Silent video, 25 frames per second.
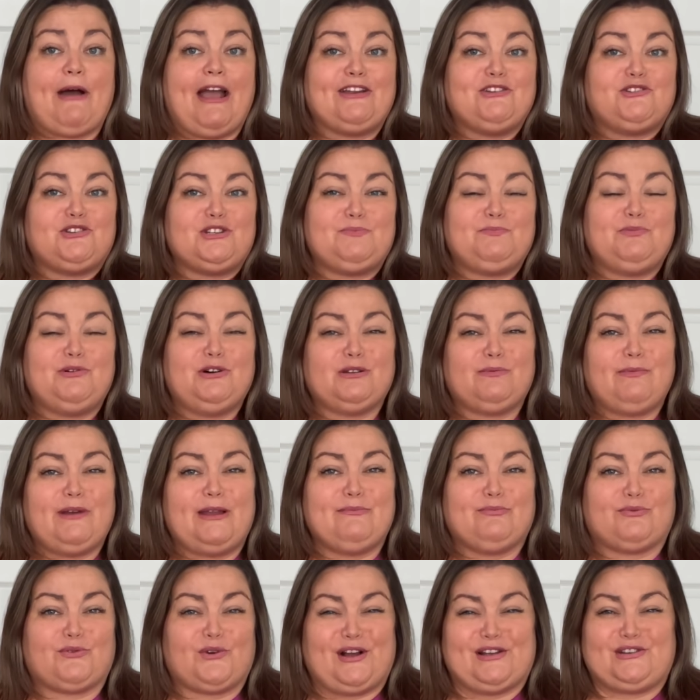I just pulled my
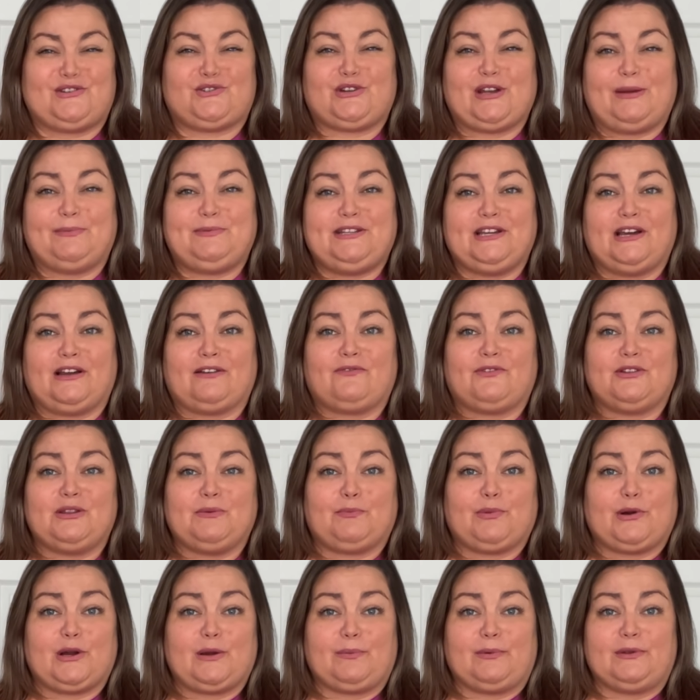brush strap down for the
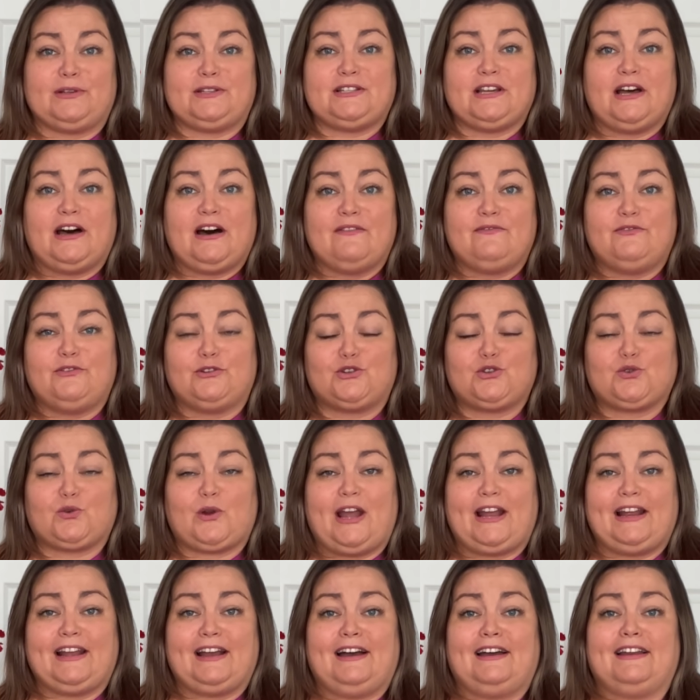purpose of the
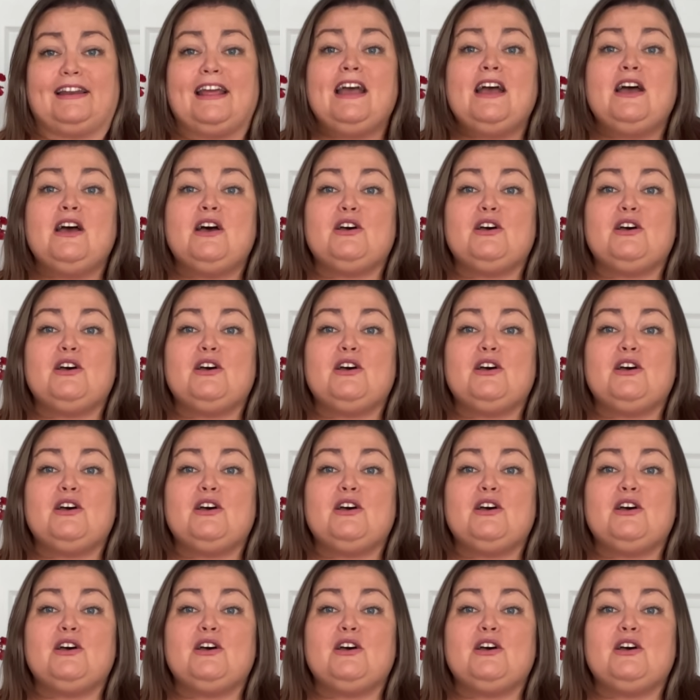try-on,